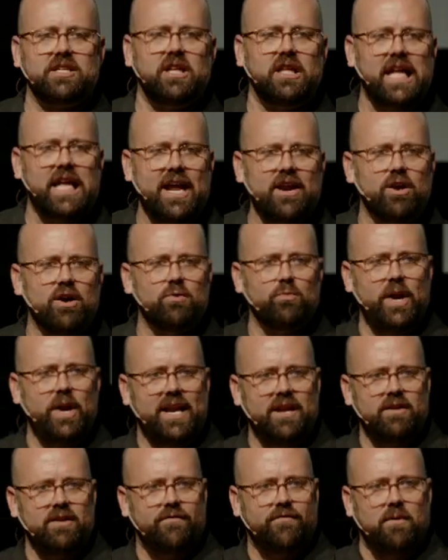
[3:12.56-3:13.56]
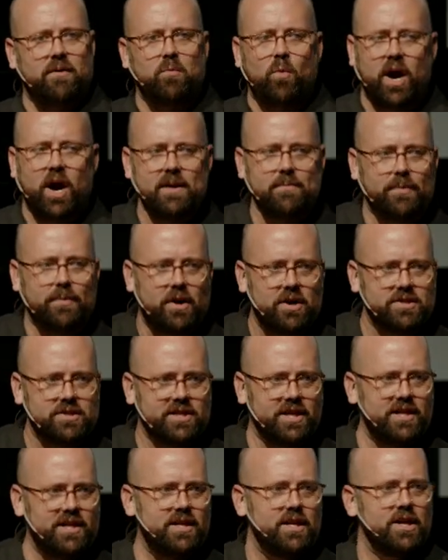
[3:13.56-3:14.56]
a letter written from one
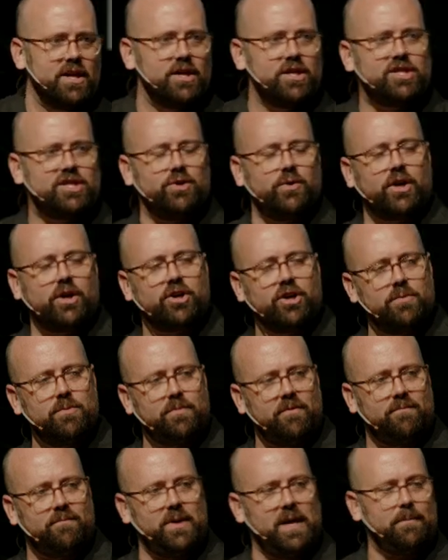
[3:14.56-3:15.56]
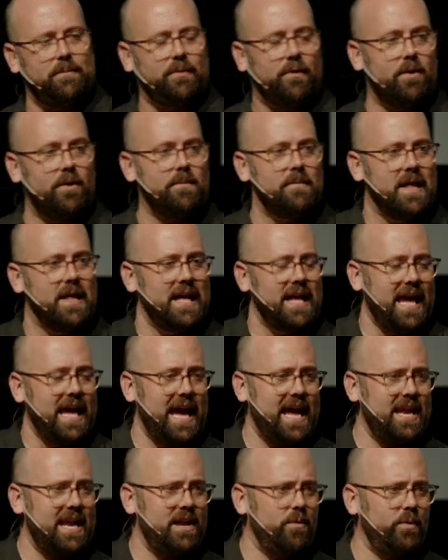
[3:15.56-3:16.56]
person to a group of people,
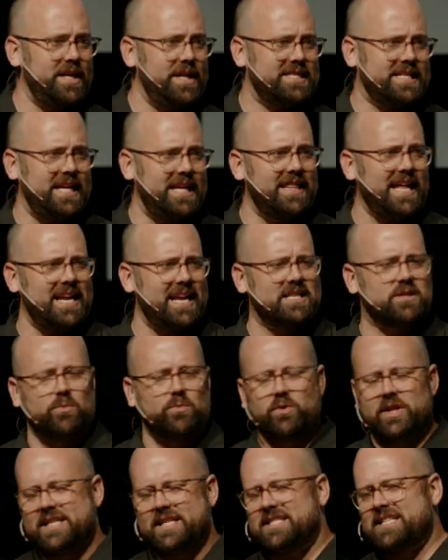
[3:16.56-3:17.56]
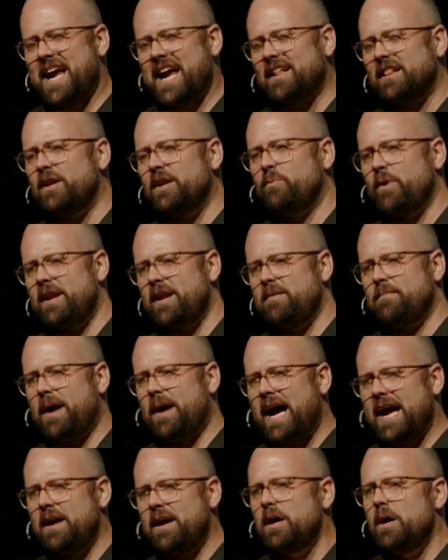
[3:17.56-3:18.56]
and it, we see that it's, it's technically written
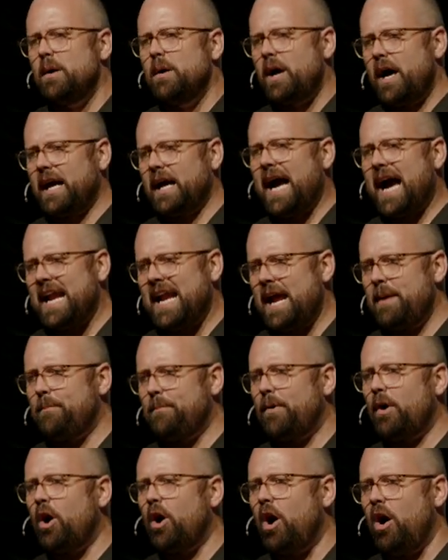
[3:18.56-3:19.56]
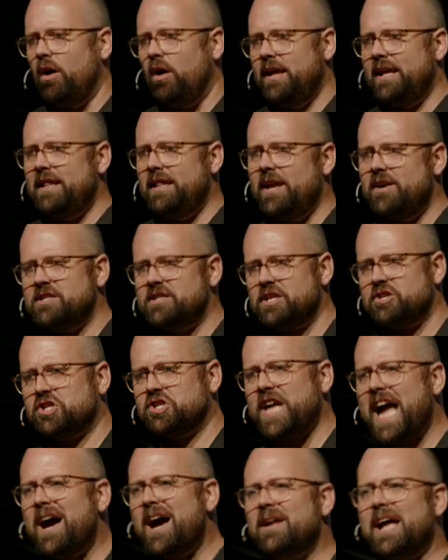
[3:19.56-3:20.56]
by a guy named Paul. There's a
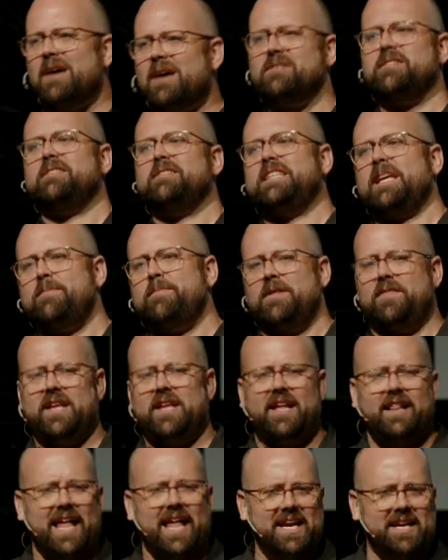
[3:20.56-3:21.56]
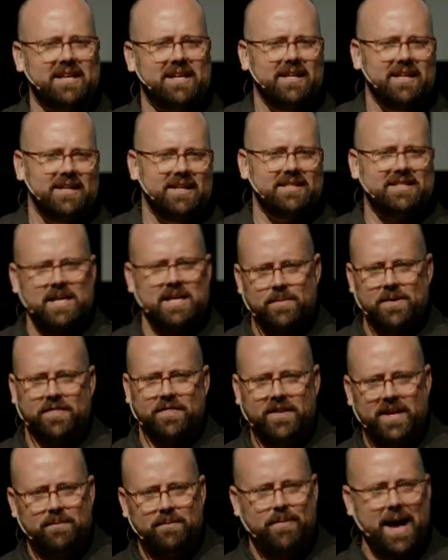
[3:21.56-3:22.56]
shout out to Timothy, like
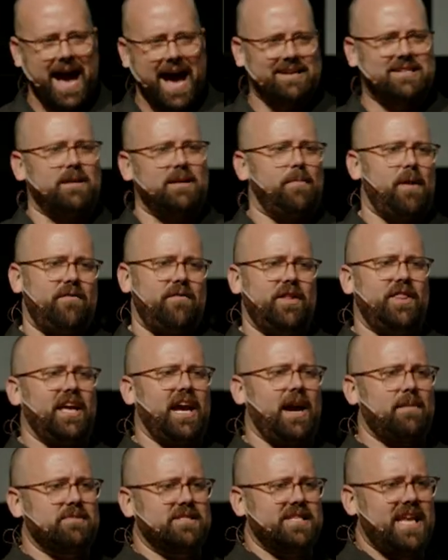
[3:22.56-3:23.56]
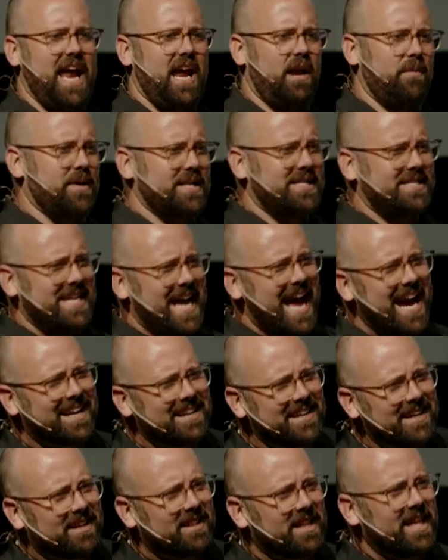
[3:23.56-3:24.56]
Timothy backs up everything I'm saying. But
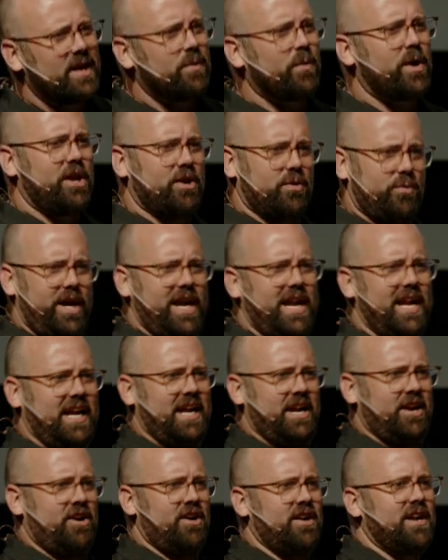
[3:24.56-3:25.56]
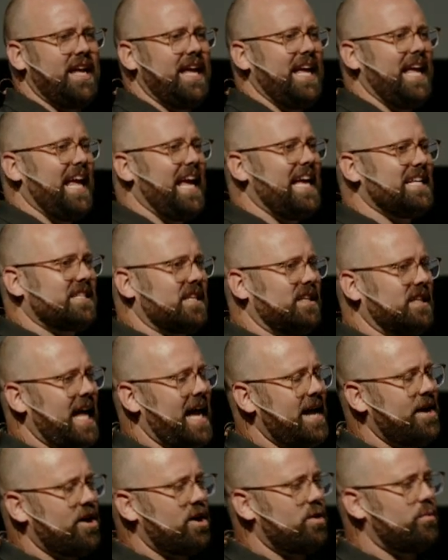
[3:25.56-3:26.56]
technically, what you're reading here is a
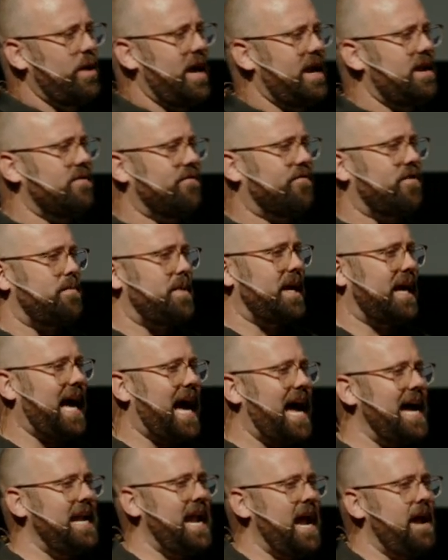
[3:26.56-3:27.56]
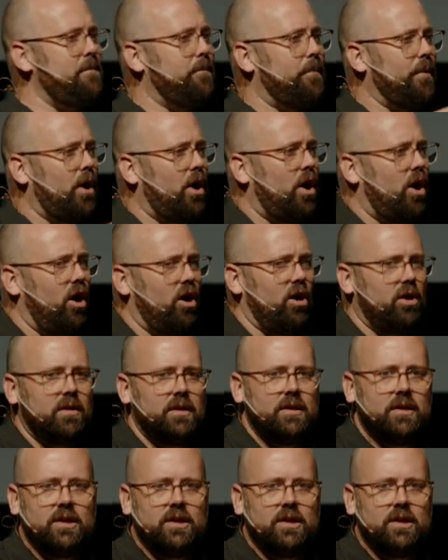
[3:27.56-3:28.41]
letter written from a guy named Paul